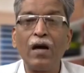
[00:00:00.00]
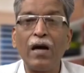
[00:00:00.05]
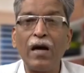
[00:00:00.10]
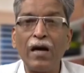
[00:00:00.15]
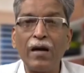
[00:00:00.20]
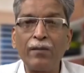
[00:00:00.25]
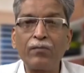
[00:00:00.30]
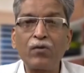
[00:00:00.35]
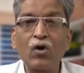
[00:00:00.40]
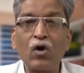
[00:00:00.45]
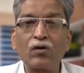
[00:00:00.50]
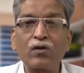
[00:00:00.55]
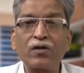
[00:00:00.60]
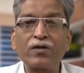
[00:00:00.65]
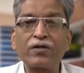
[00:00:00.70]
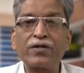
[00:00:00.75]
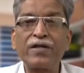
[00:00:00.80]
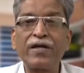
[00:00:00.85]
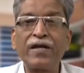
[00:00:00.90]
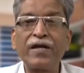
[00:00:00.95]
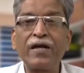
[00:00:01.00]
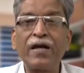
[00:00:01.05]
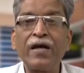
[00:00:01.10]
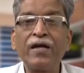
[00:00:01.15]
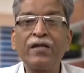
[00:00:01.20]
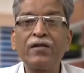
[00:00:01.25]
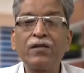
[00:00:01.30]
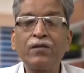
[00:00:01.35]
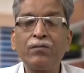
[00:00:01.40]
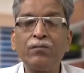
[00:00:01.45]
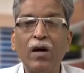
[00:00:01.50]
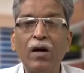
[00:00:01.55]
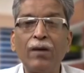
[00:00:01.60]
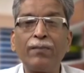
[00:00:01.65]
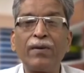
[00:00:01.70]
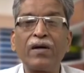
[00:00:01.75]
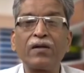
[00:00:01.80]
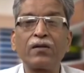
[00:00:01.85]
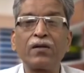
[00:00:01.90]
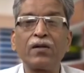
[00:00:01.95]
I am Dr. Srikant
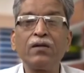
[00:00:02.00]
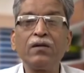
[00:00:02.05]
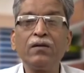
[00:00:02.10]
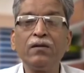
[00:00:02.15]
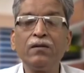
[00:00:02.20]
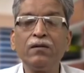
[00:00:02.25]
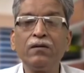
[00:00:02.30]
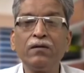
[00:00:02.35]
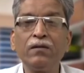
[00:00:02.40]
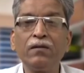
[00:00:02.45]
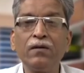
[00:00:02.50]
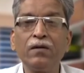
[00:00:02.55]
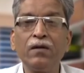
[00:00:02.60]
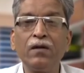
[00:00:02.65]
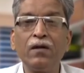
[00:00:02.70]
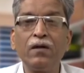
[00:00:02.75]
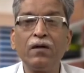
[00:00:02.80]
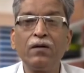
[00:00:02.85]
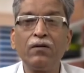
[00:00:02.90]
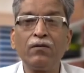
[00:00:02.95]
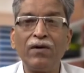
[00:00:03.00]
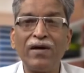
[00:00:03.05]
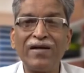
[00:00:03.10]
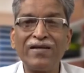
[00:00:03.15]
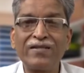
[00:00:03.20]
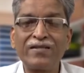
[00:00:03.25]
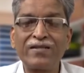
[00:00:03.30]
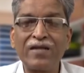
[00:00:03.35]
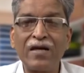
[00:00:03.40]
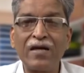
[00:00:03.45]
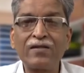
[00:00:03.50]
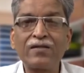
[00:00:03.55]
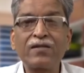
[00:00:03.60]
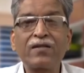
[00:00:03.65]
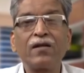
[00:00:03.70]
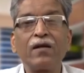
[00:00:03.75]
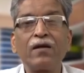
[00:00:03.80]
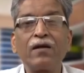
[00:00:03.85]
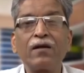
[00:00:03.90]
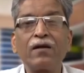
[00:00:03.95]
Mahapatra, Vice
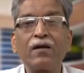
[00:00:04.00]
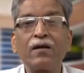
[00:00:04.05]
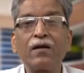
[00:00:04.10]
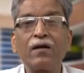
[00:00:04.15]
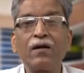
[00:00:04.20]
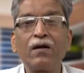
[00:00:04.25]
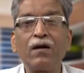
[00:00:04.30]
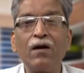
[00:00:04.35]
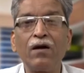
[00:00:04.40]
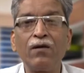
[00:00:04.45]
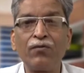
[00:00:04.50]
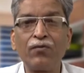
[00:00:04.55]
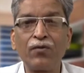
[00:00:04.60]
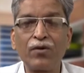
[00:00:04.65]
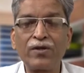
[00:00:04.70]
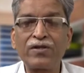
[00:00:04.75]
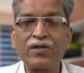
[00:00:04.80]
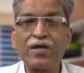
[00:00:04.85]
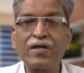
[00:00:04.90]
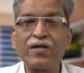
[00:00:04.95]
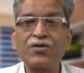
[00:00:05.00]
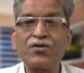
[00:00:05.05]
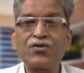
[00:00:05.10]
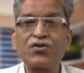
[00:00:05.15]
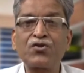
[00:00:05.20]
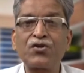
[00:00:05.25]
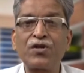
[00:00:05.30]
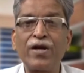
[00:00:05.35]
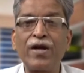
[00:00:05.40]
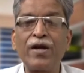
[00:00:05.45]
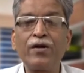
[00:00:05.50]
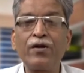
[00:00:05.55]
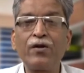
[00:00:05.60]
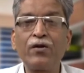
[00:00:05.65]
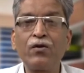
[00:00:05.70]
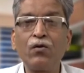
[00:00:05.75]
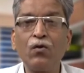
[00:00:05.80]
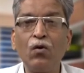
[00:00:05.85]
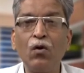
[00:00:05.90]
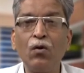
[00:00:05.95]
Chancellor of Orissa State
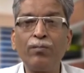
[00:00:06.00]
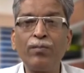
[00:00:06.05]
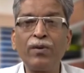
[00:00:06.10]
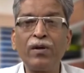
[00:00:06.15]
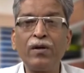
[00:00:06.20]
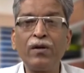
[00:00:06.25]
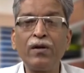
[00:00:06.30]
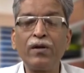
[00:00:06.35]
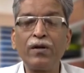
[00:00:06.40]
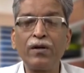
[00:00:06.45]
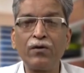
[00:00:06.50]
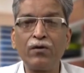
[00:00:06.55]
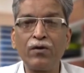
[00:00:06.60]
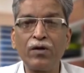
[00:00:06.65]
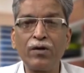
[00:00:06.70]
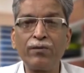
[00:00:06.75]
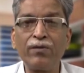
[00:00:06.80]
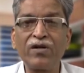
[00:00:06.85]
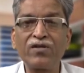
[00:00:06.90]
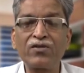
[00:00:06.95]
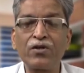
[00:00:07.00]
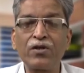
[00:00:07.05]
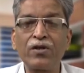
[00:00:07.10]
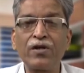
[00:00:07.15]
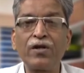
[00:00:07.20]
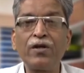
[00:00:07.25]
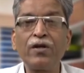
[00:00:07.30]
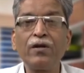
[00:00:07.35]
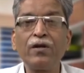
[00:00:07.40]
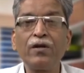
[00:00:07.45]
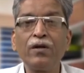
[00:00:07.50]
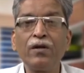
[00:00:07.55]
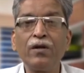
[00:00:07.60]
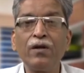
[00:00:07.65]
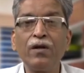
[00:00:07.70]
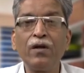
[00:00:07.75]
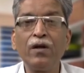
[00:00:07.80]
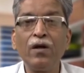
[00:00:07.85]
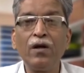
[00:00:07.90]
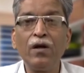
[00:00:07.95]
Open University
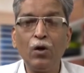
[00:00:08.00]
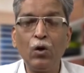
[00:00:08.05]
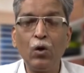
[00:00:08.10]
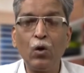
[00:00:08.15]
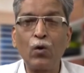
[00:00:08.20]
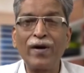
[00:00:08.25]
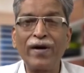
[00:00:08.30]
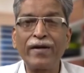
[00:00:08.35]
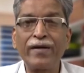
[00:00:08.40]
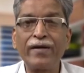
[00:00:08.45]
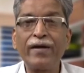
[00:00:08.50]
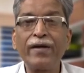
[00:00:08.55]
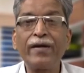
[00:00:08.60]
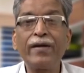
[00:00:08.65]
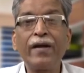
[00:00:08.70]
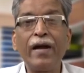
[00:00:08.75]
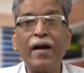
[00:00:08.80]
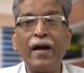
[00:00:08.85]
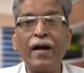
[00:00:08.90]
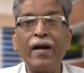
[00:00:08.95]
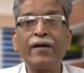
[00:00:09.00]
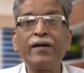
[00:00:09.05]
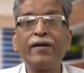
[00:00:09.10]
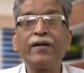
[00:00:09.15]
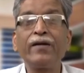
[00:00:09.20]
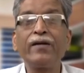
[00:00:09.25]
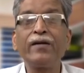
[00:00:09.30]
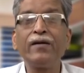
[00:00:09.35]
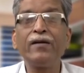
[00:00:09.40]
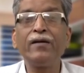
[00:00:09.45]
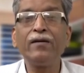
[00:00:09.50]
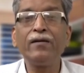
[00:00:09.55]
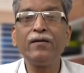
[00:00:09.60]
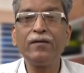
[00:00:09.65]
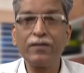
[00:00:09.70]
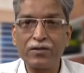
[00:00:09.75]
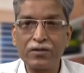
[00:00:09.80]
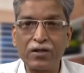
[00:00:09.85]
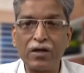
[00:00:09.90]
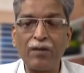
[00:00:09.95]
located at
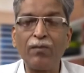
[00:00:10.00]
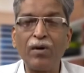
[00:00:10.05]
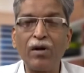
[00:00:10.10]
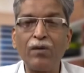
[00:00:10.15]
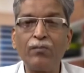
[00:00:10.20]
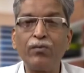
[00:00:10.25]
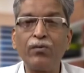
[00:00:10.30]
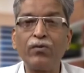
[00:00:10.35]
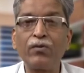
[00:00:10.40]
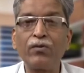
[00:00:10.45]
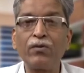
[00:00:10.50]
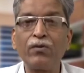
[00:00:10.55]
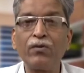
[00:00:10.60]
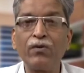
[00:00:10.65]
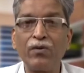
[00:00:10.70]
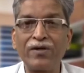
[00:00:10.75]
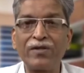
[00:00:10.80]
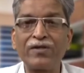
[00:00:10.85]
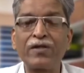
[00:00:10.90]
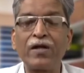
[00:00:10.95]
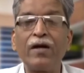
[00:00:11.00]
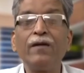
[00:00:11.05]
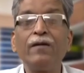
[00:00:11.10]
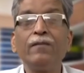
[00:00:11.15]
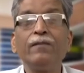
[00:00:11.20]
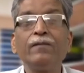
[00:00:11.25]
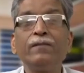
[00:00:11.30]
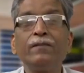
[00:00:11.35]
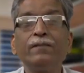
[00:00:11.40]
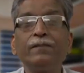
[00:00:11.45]
Sambalpur, Orissa.